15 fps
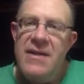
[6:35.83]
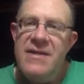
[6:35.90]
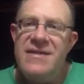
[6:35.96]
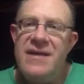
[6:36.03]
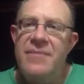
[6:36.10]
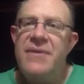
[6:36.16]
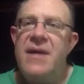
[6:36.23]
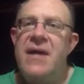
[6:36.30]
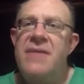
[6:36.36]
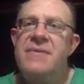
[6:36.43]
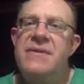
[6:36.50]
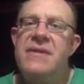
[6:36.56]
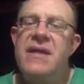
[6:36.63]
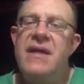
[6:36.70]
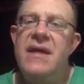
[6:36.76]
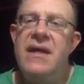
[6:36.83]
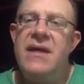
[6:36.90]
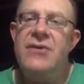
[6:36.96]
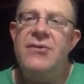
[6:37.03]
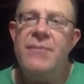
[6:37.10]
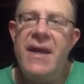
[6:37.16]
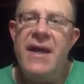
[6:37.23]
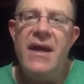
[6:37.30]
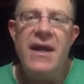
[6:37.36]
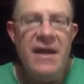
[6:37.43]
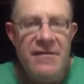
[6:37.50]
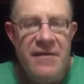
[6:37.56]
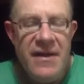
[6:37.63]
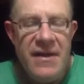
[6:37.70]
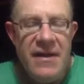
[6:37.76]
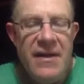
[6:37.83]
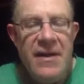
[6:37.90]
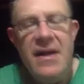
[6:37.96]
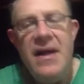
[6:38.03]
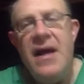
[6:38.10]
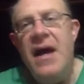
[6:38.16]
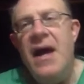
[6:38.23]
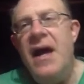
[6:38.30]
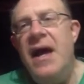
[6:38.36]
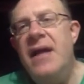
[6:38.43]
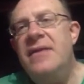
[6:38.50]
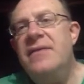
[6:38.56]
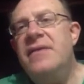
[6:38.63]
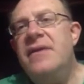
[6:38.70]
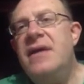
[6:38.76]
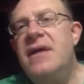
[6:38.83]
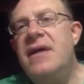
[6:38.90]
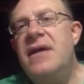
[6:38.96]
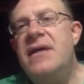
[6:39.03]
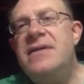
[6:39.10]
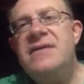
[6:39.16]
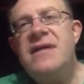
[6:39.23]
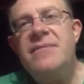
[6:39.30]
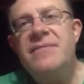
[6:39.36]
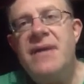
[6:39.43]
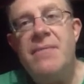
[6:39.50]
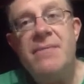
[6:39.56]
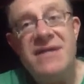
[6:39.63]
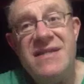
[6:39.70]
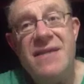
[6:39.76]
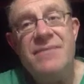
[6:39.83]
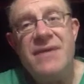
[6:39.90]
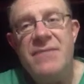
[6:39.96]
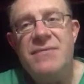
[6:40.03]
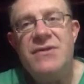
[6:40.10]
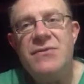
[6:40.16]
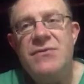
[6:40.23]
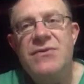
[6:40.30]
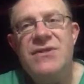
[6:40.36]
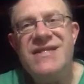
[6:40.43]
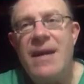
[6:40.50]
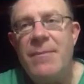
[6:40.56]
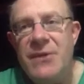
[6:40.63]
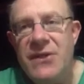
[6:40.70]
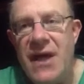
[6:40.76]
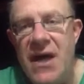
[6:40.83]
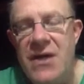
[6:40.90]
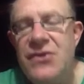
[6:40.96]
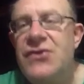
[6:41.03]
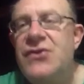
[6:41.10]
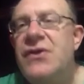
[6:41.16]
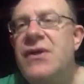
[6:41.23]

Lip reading: sometimes to make a living, and sometimes to sabotage